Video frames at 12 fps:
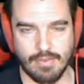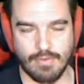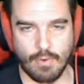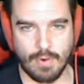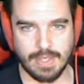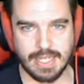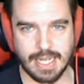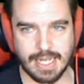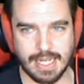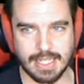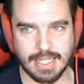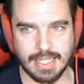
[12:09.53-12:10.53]
Four
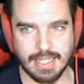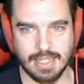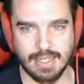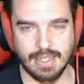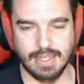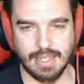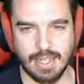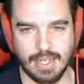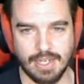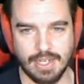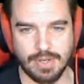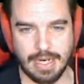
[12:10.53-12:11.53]
tickets and
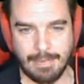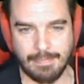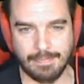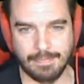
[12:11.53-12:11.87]
a dream.